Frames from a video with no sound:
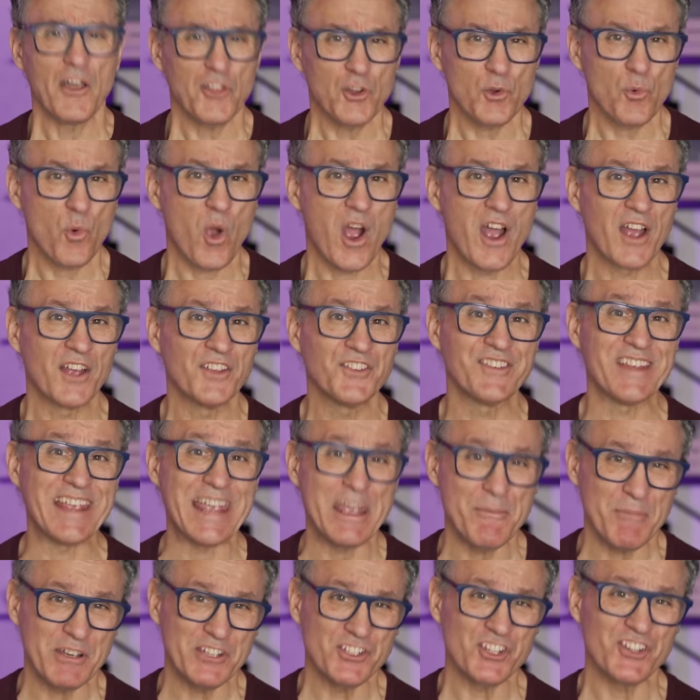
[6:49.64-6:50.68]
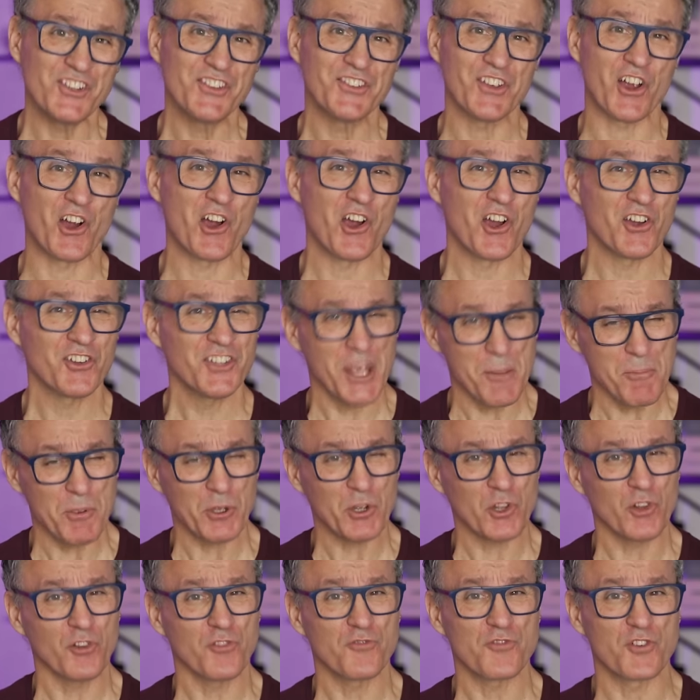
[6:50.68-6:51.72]
Otherwise, images are
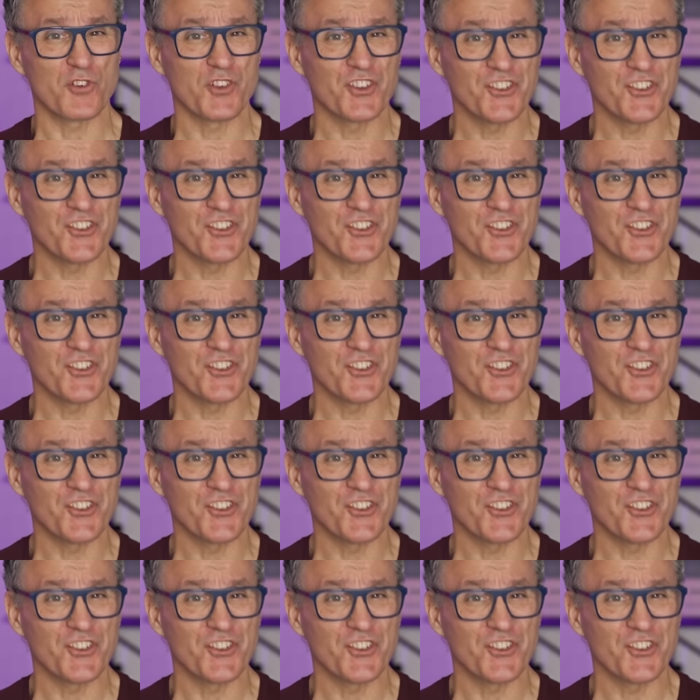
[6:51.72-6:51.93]
typical for